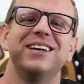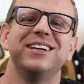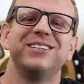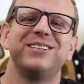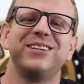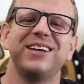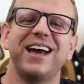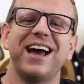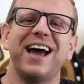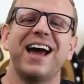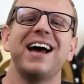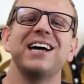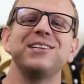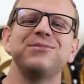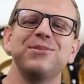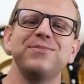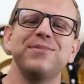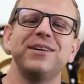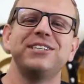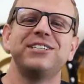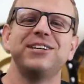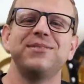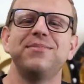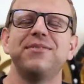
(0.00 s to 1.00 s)
So yeah, as we
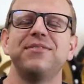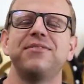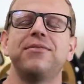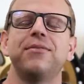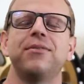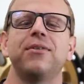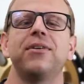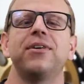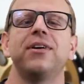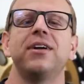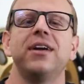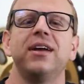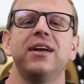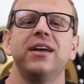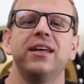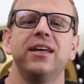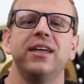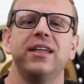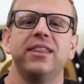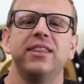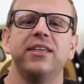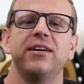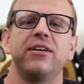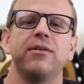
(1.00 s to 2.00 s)
mentioned before,
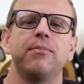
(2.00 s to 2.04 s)
there